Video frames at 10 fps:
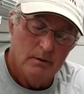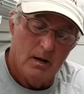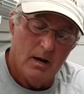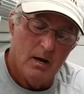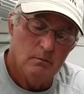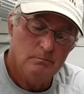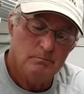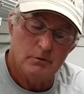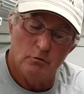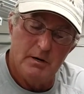Uh,
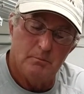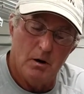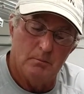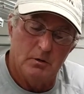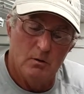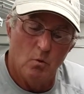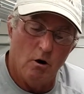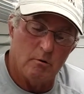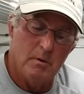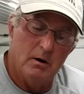green Pumpkin,
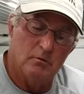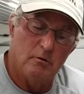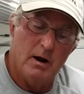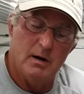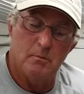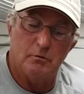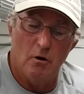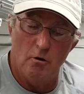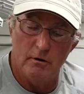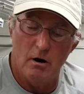Watermelon Red, and I'm
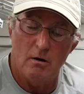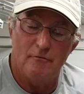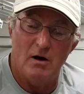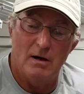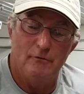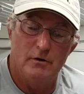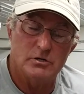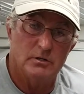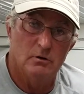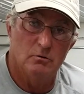throwing it on a five
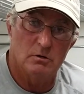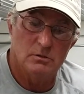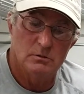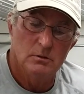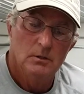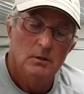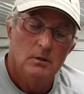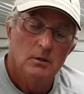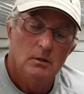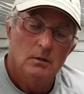fish lures,
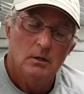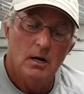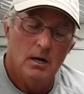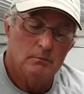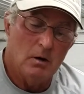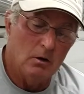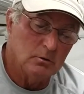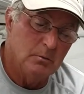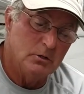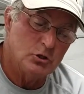uh,
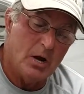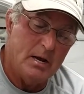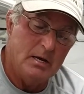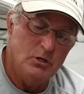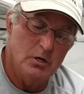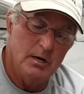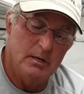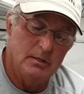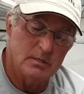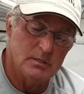Ultimate Shaky
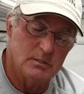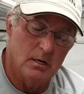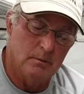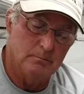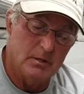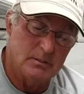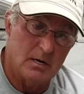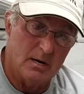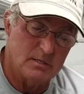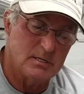Jig. This is a, it's
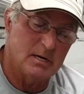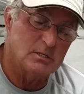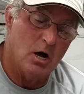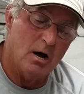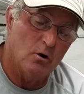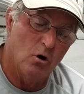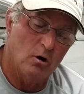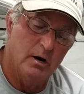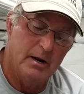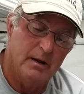got a six-aught
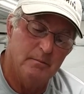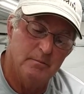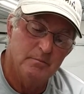hook in it,